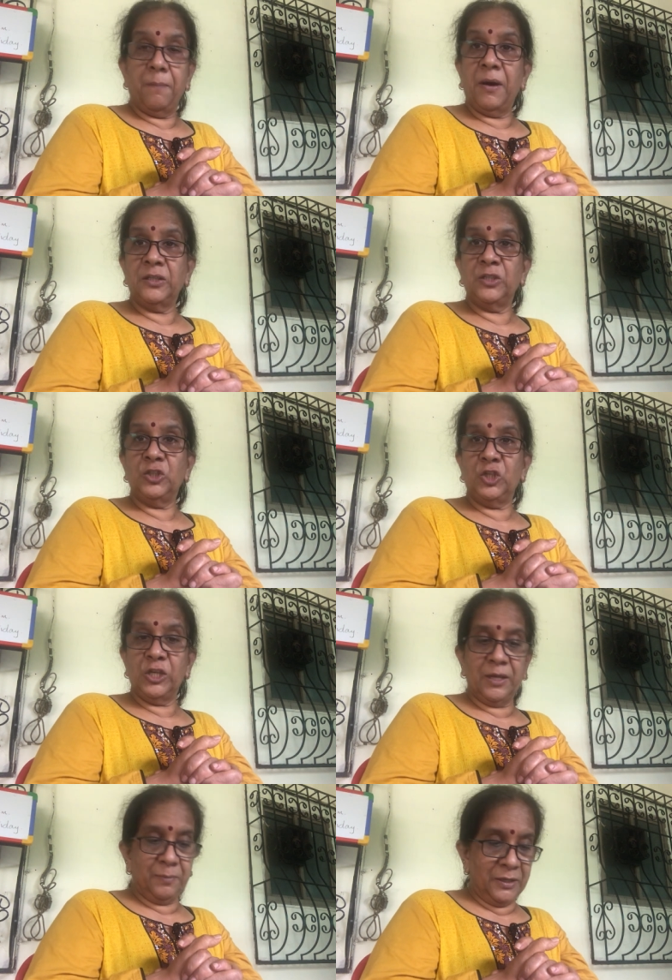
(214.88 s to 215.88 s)
Mother
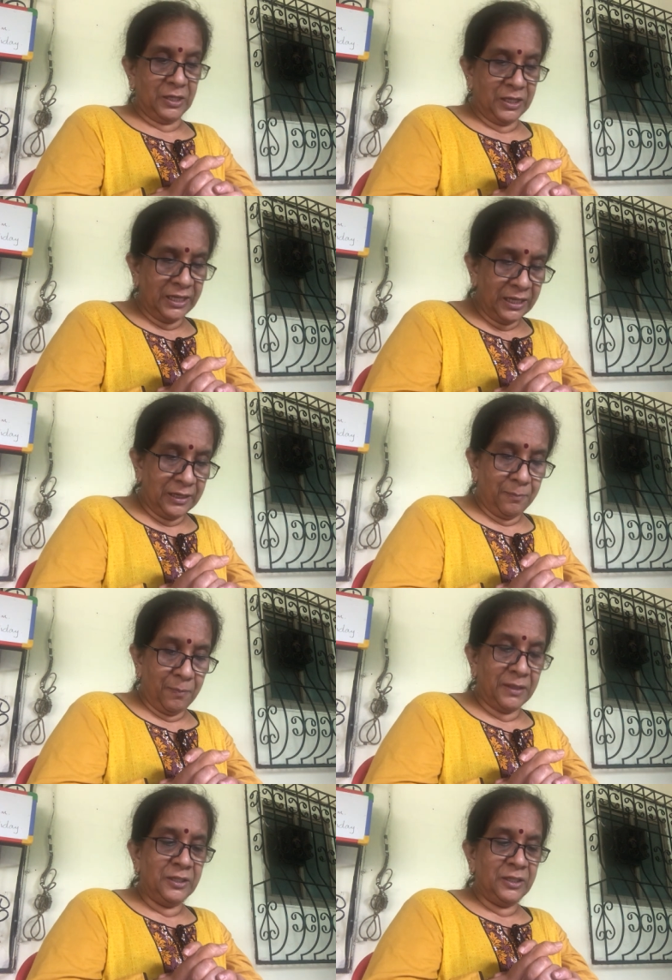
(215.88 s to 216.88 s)
Giabi,
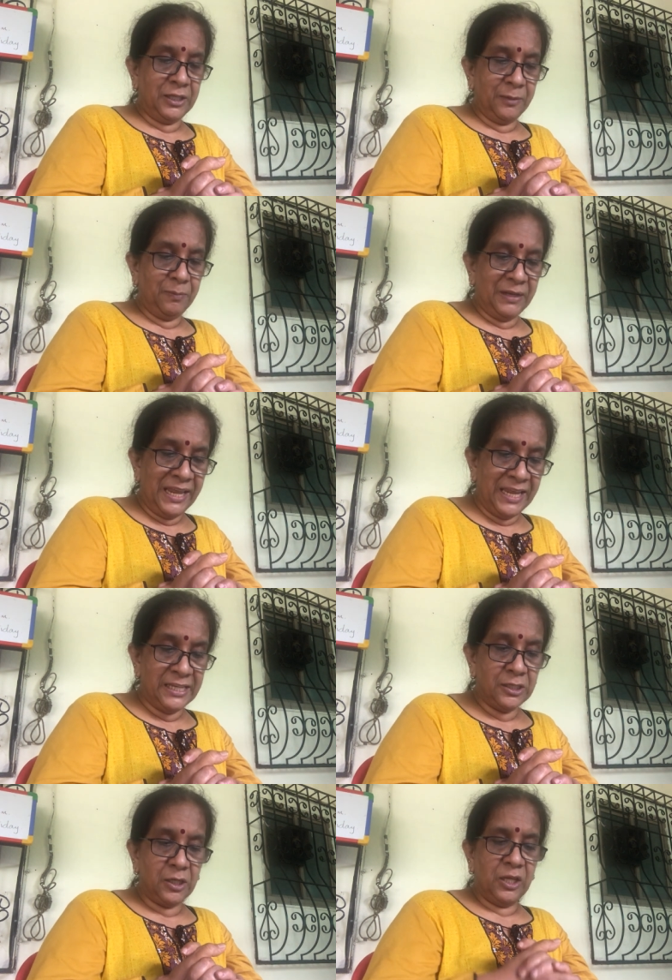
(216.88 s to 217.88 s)
Mother Gib
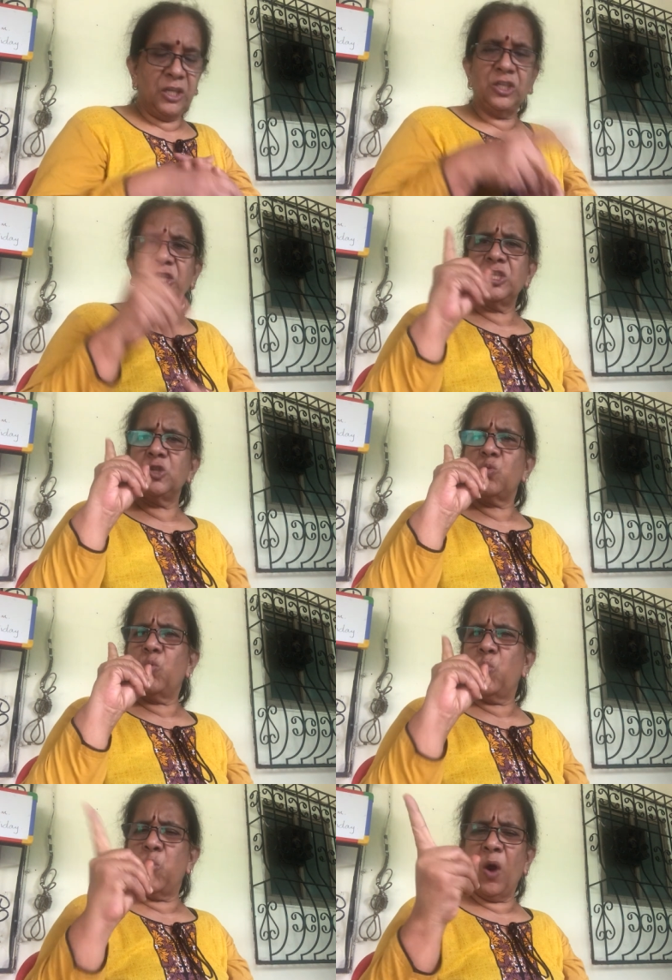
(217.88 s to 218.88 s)
lays just
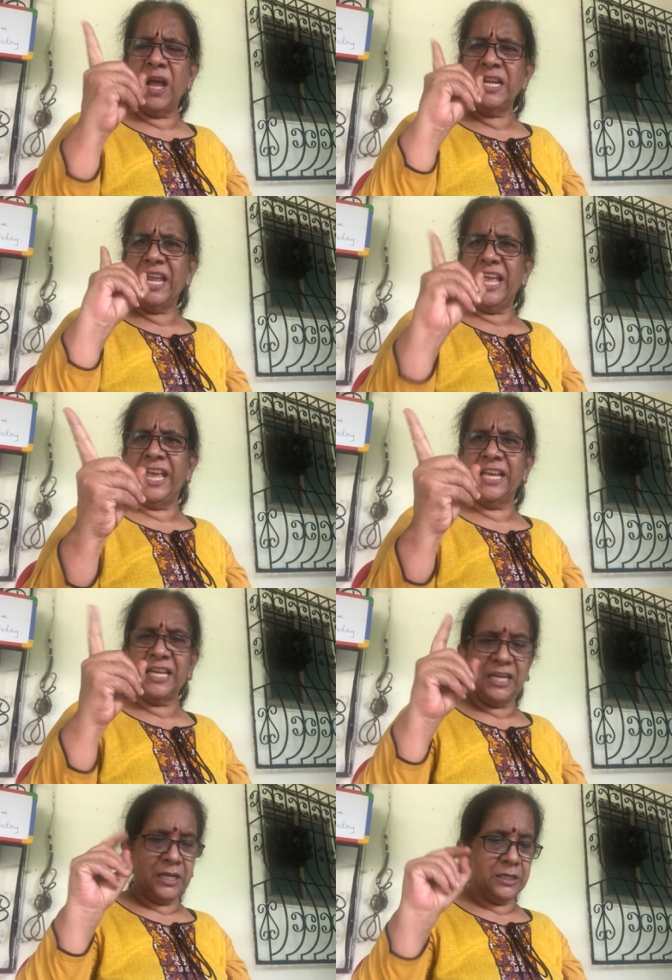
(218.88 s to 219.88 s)
one egg
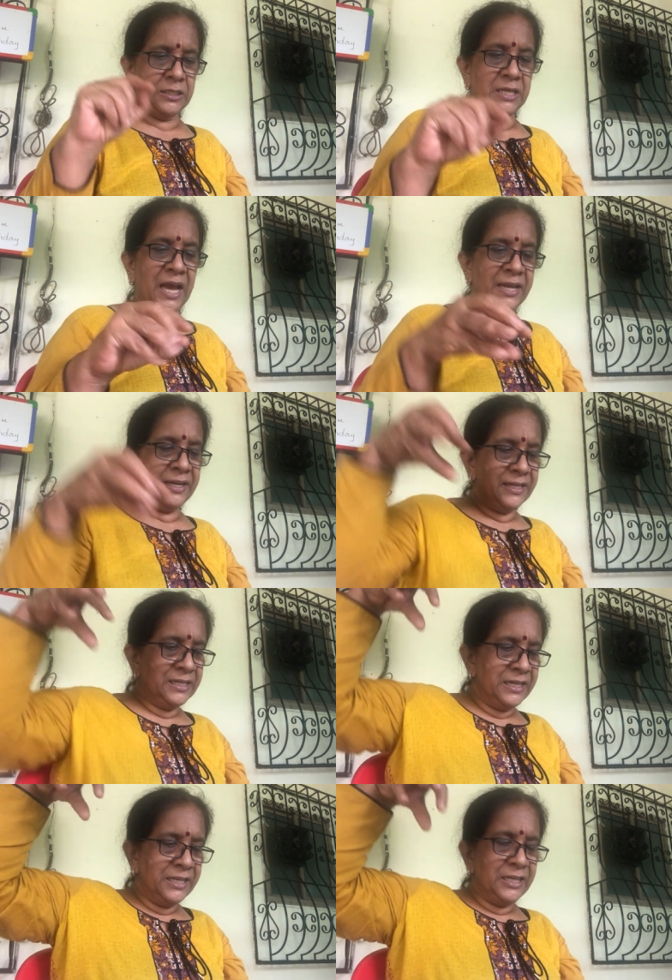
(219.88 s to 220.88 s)

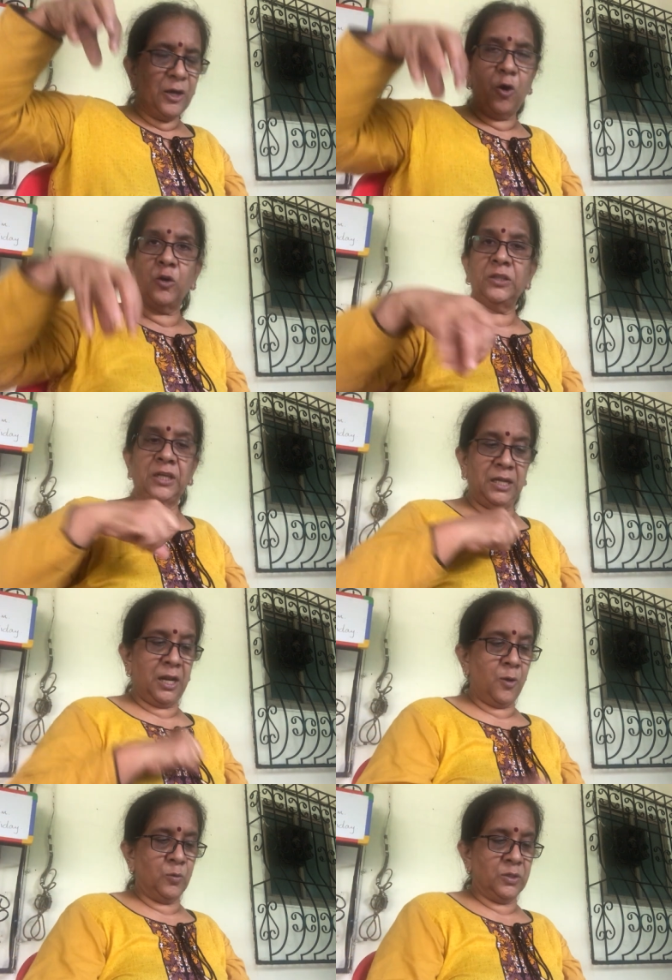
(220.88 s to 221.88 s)
directly on the
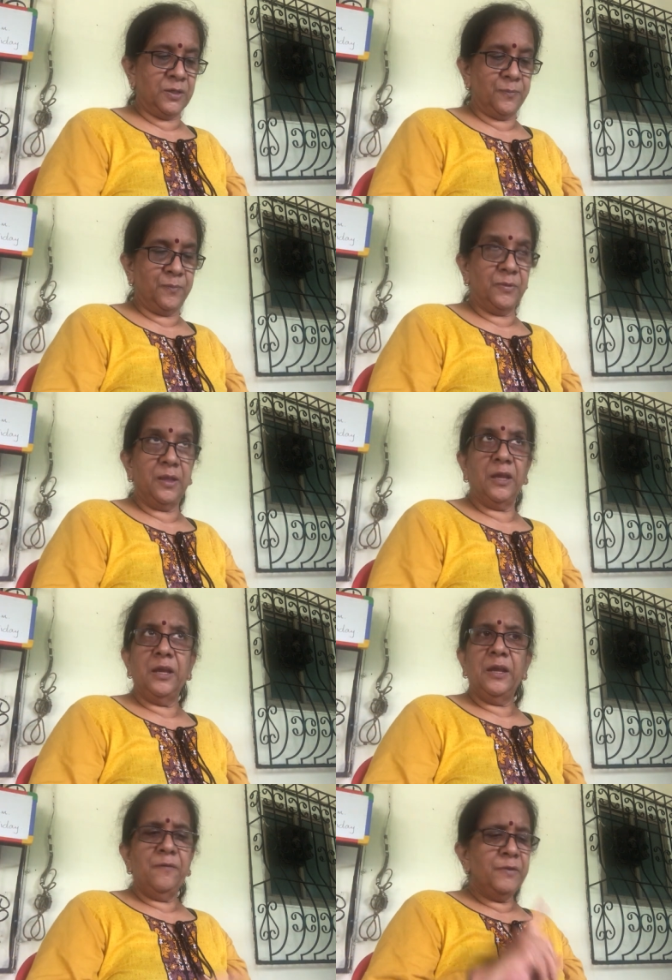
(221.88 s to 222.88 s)
ground.
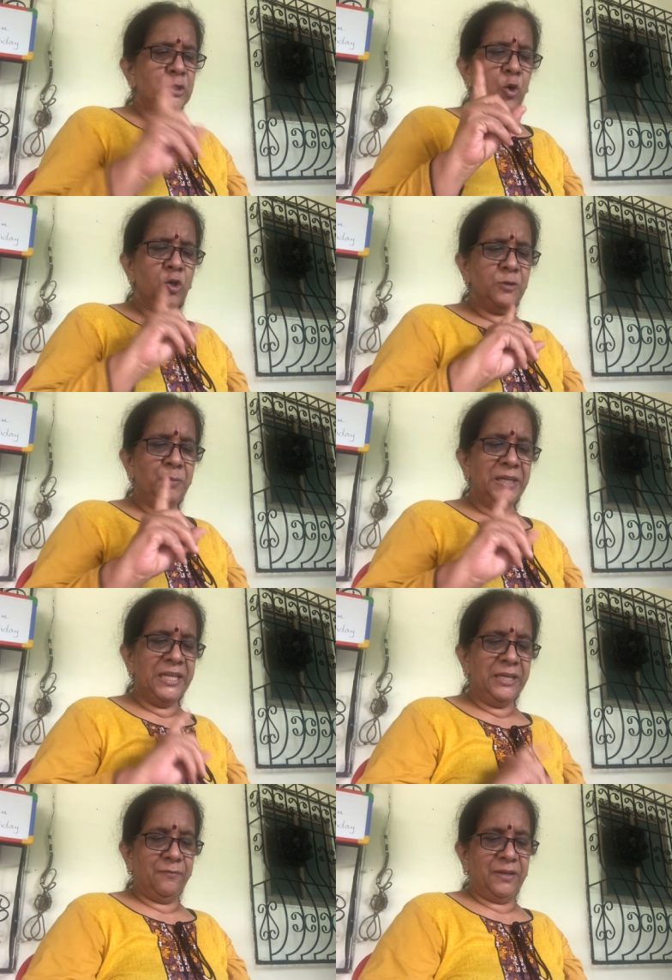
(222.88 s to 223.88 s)
We don't
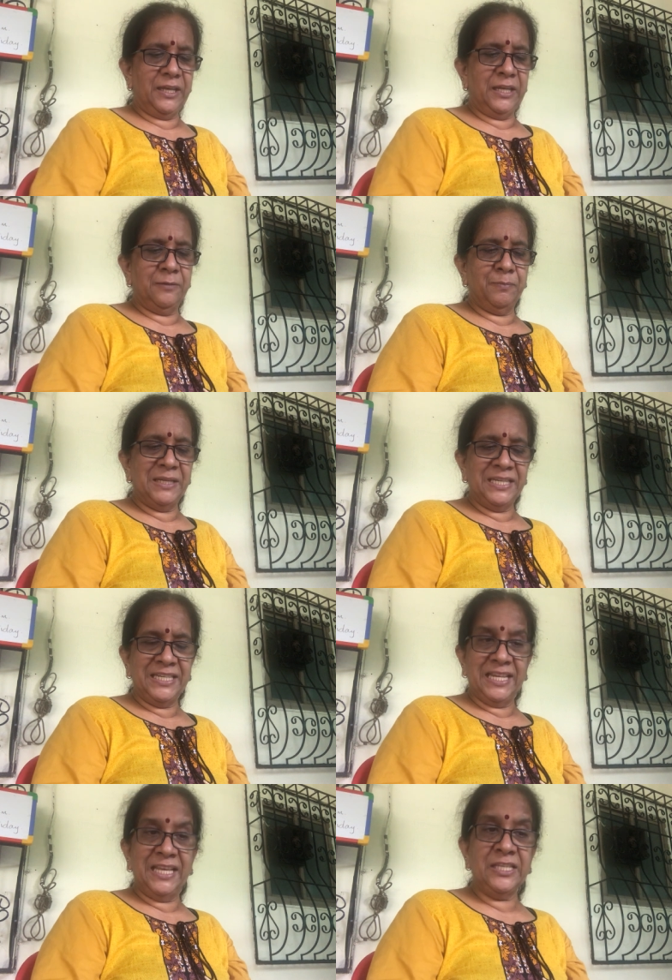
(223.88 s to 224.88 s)
believe in
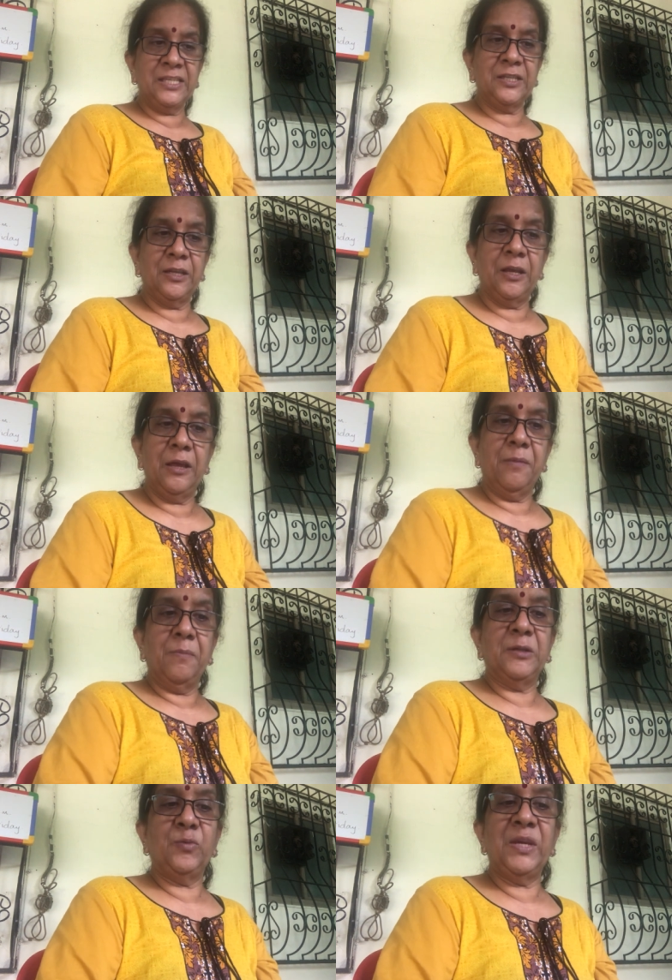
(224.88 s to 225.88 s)
building nests,
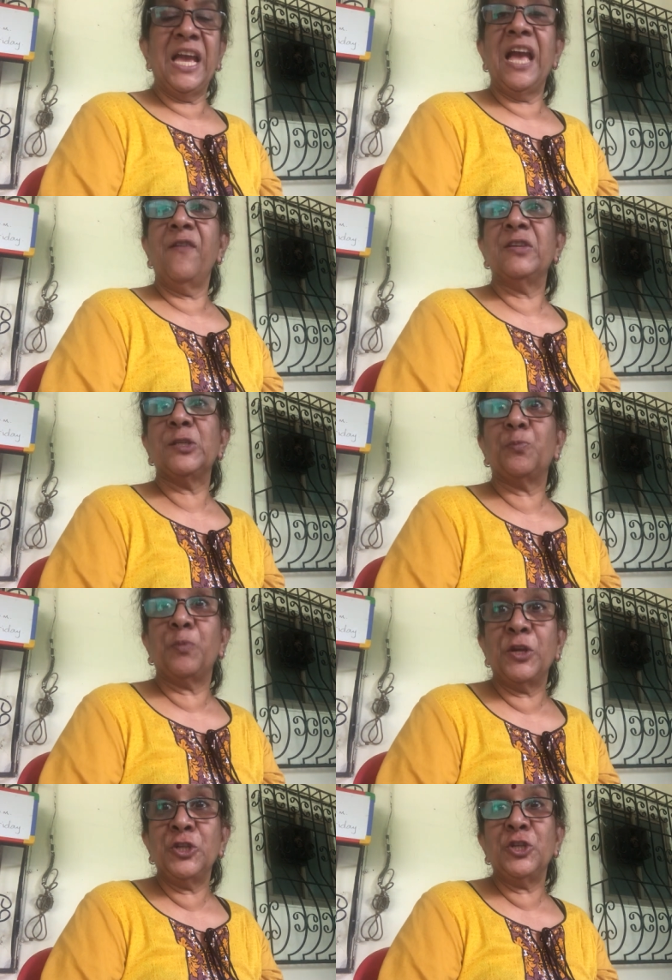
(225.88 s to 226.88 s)
but we have a
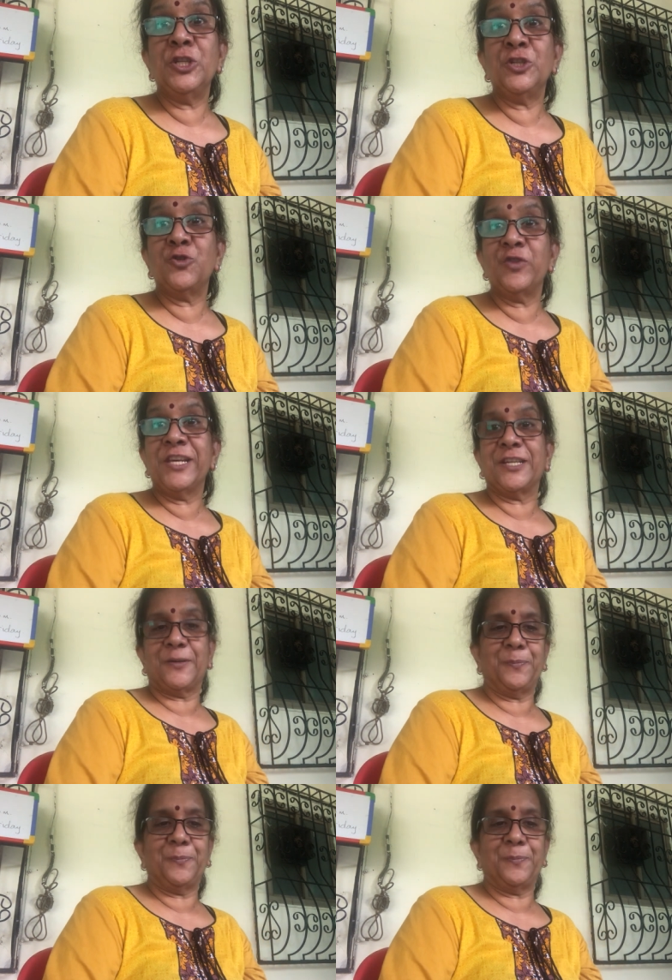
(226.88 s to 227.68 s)
special trick